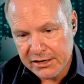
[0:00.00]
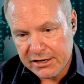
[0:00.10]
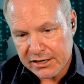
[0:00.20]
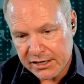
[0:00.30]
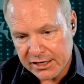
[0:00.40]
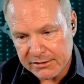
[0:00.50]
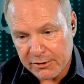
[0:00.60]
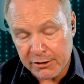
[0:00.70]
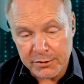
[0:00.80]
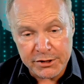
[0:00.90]

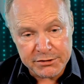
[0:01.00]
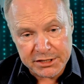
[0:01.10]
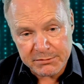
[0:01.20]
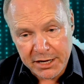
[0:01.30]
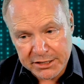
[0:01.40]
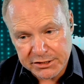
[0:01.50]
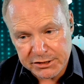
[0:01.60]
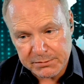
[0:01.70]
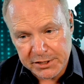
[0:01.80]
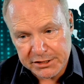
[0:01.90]
Are we using passenger
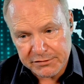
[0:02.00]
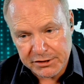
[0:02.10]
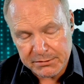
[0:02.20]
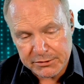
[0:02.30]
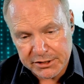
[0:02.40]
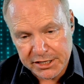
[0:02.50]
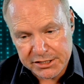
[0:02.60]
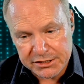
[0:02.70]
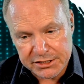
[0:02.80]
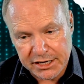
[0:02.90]
planes for
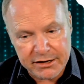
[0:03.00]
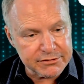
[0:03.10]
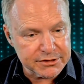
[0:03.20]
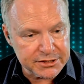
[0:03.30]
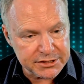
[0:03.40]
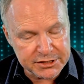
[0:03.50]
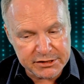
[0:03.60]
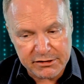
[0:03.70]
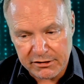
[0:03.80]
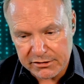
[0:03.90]
deportations now, or is it
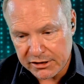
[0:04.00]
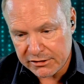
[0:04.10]
still all cargo